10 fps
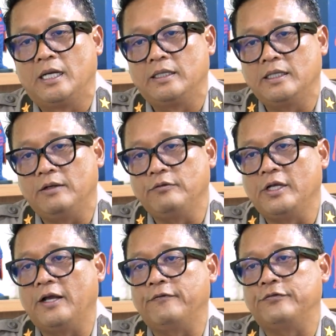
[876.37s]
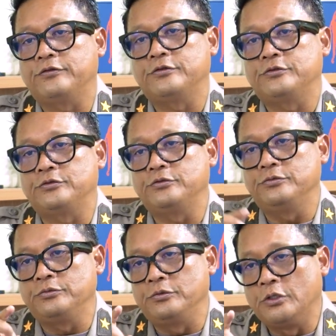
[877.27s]
that we have
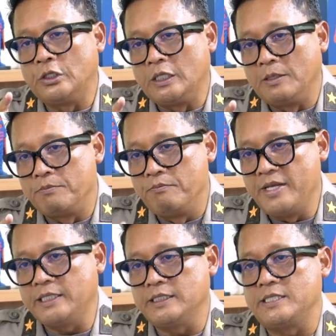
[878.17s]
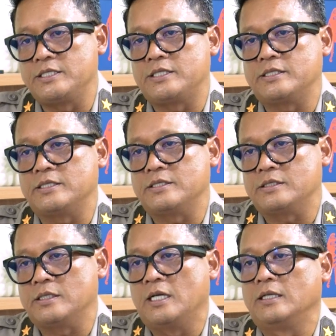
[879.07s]
to make decisions,